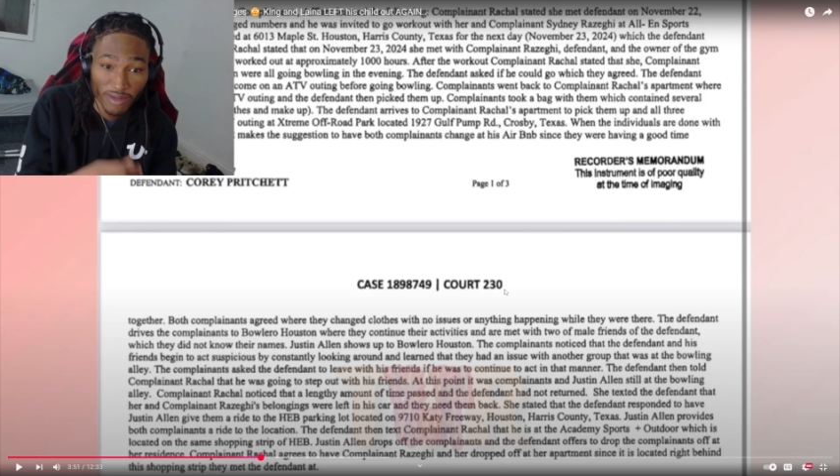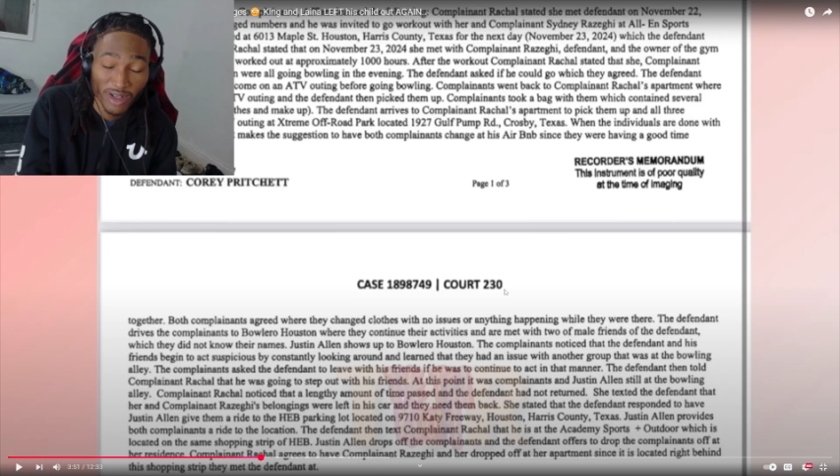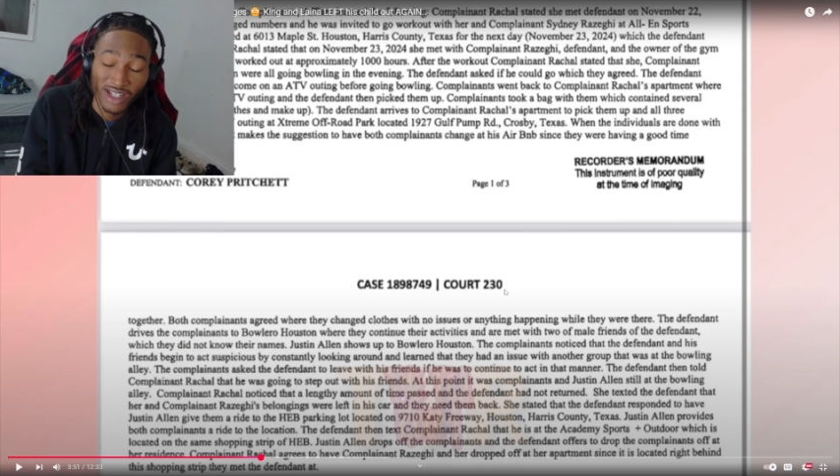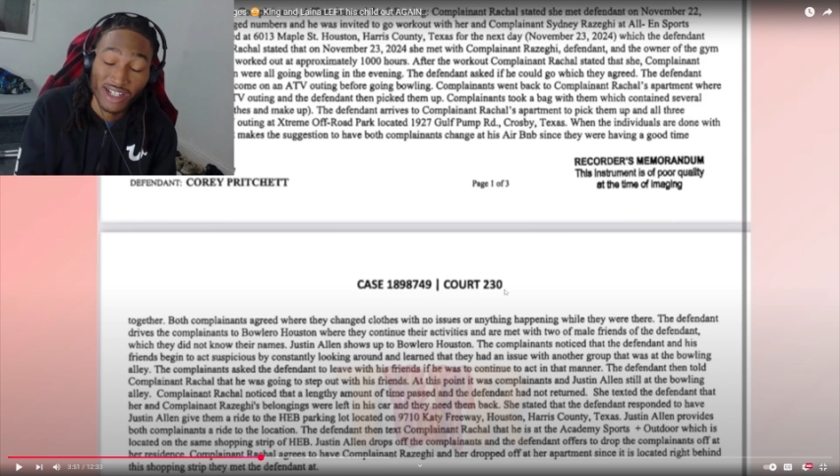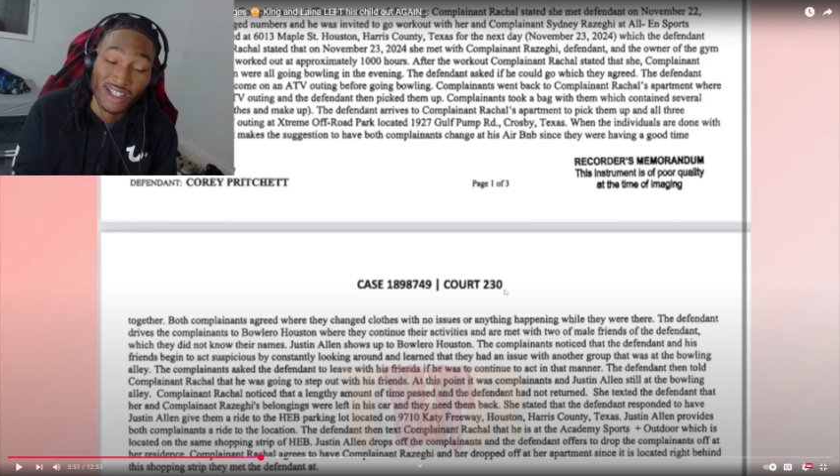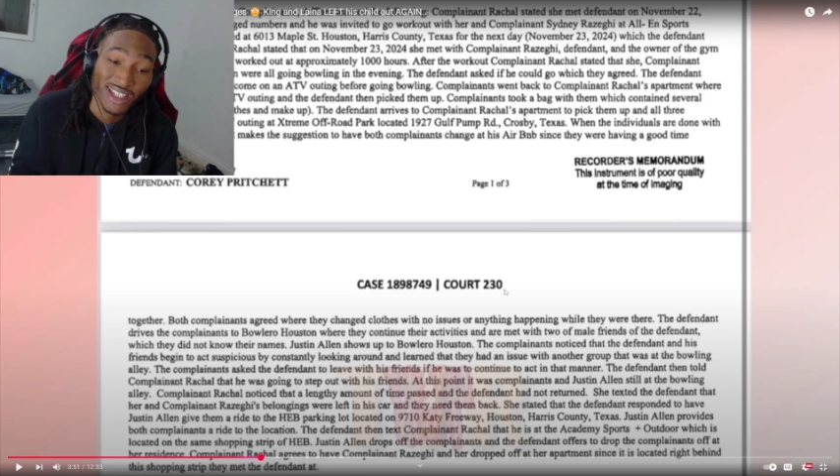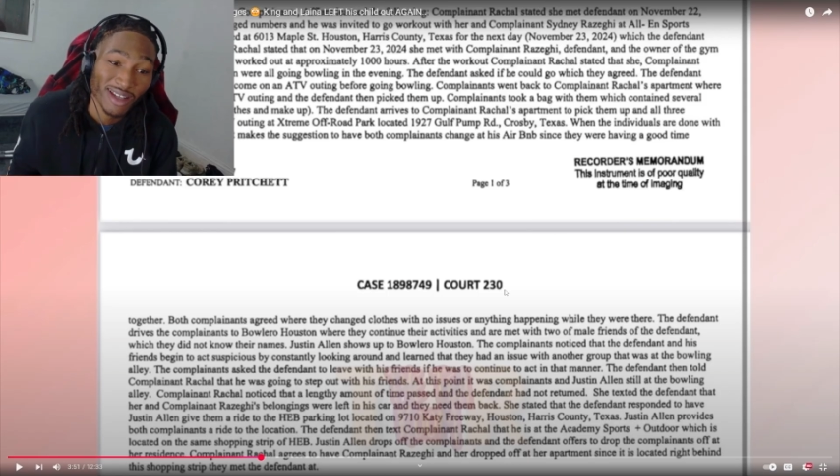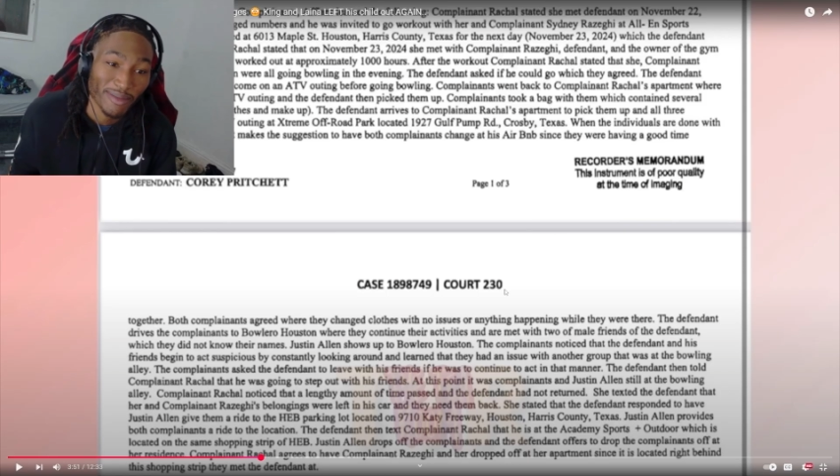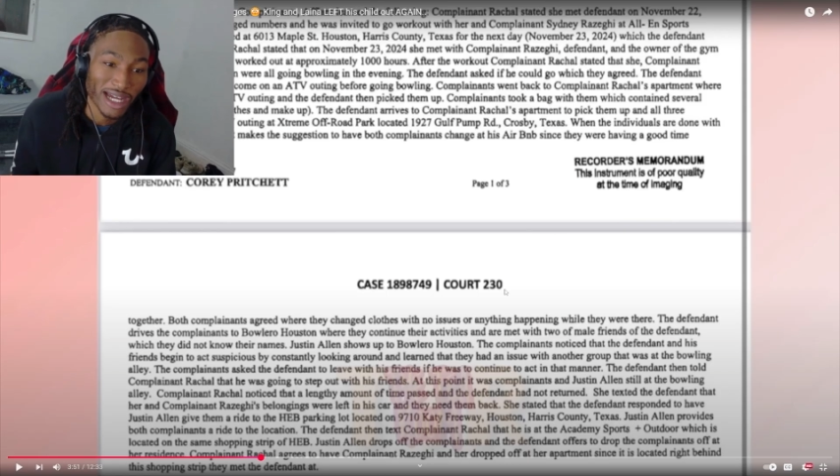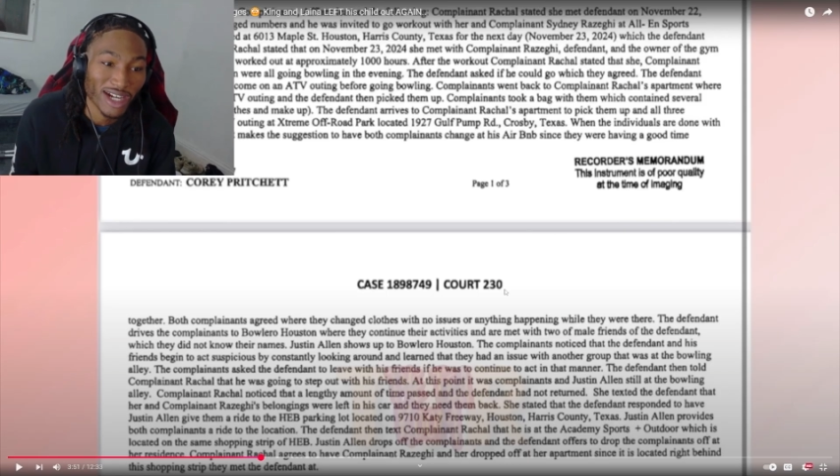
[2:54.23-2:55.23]
But this is a
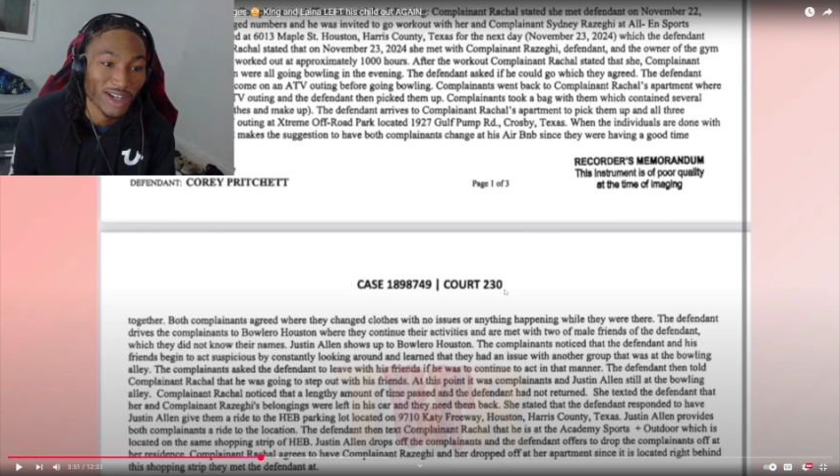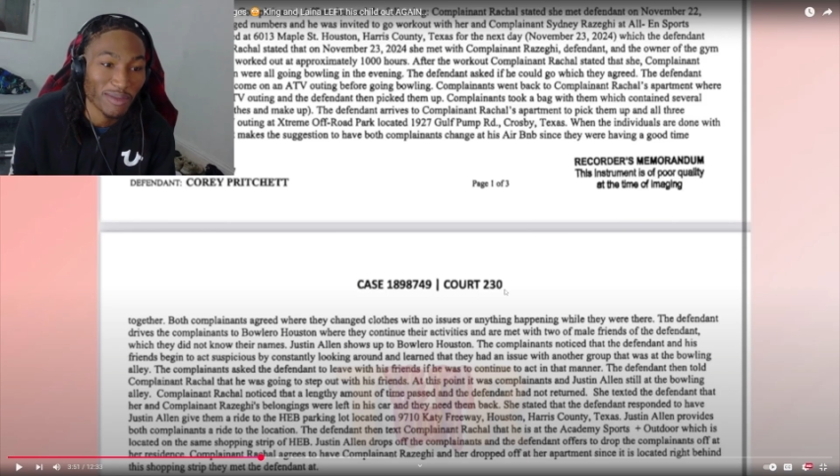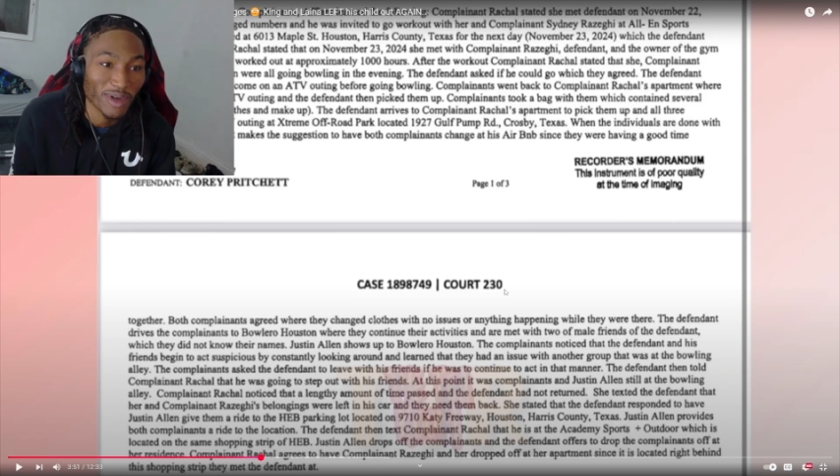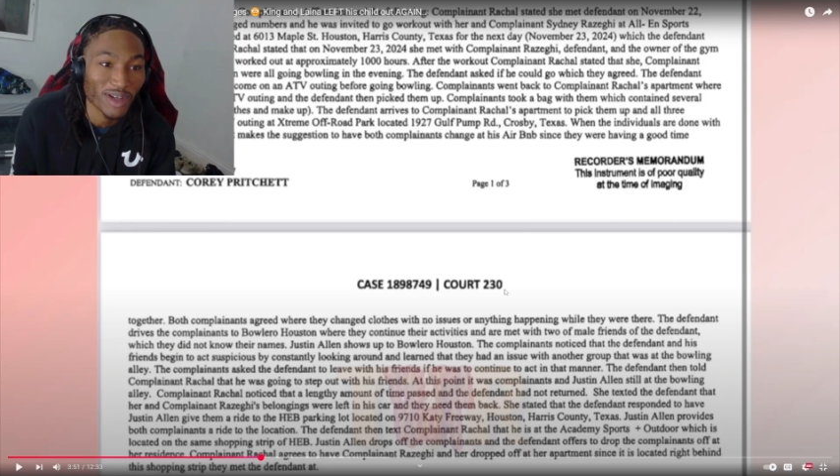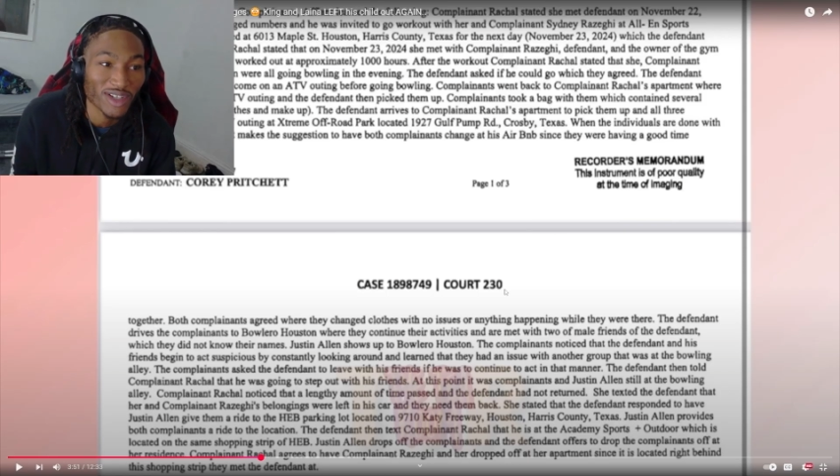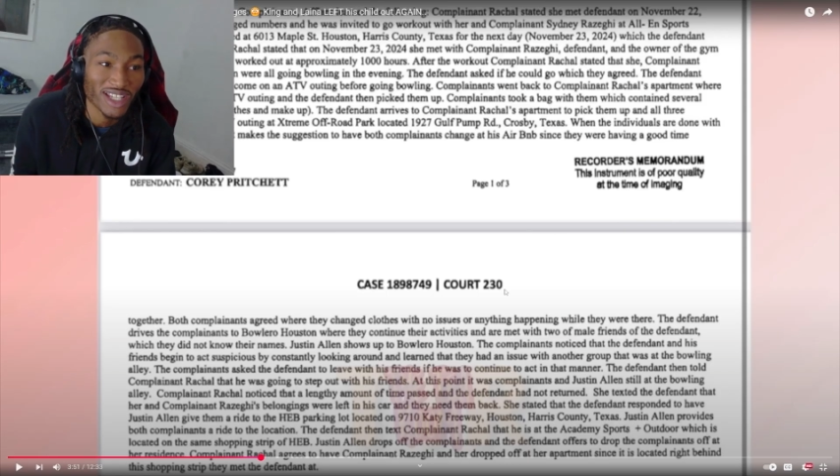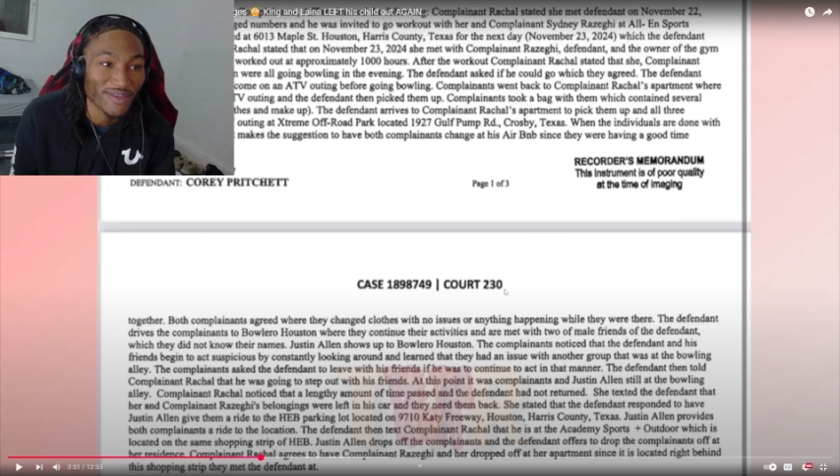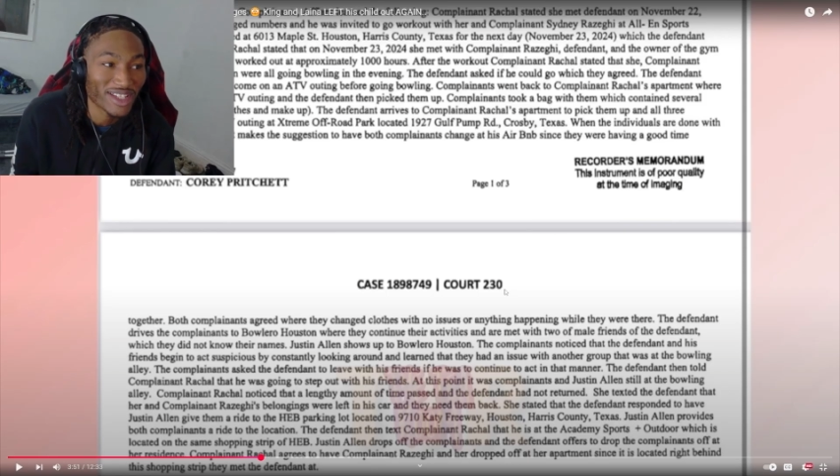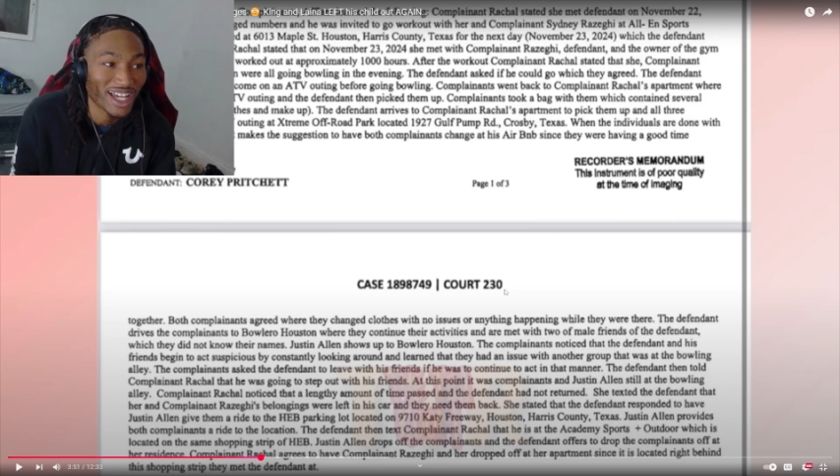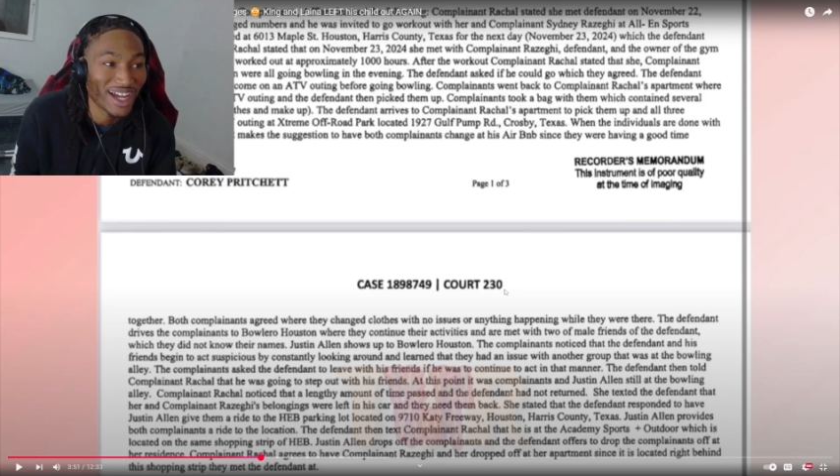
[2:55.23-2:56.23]
bad look, bro, because
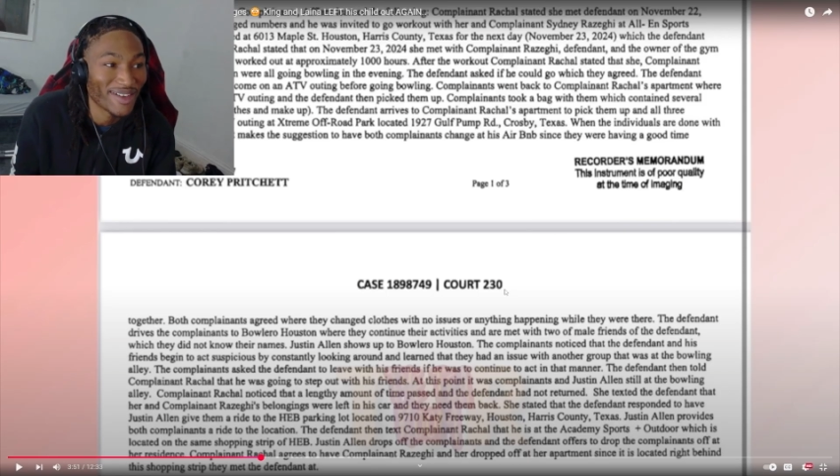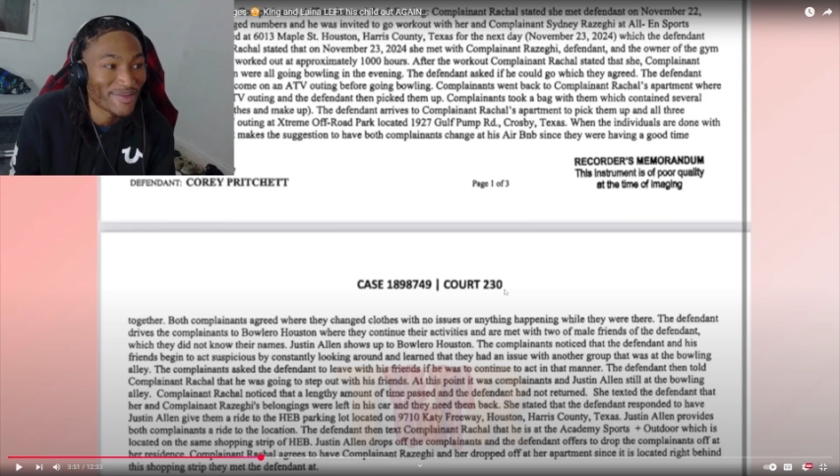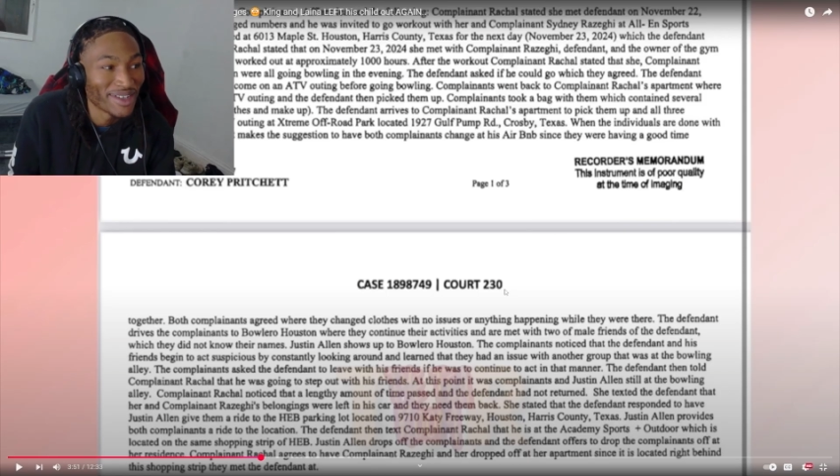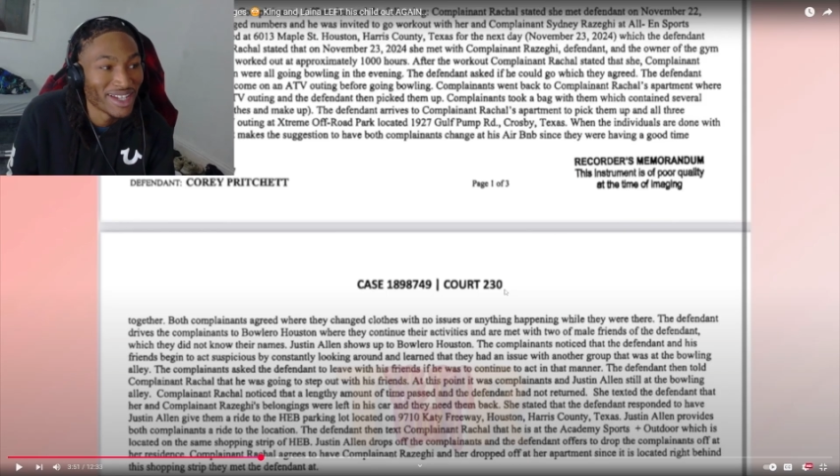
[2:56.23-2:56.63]
every time...